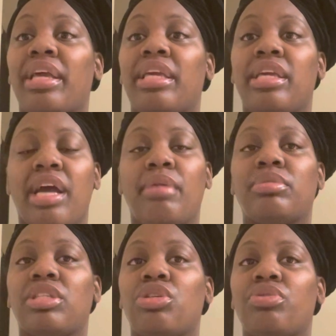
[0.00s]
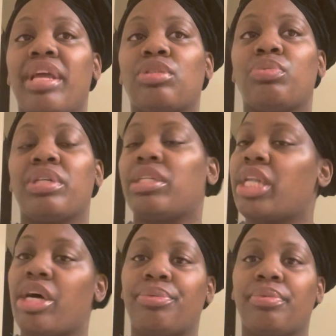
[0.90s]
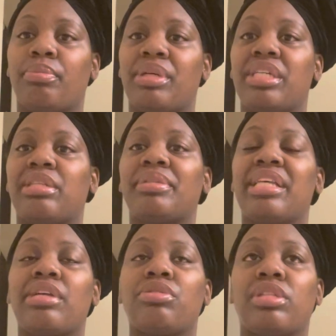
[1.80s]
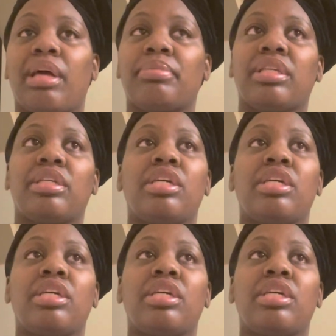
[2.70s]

He come see you next week. No, because I'm going to tell you something.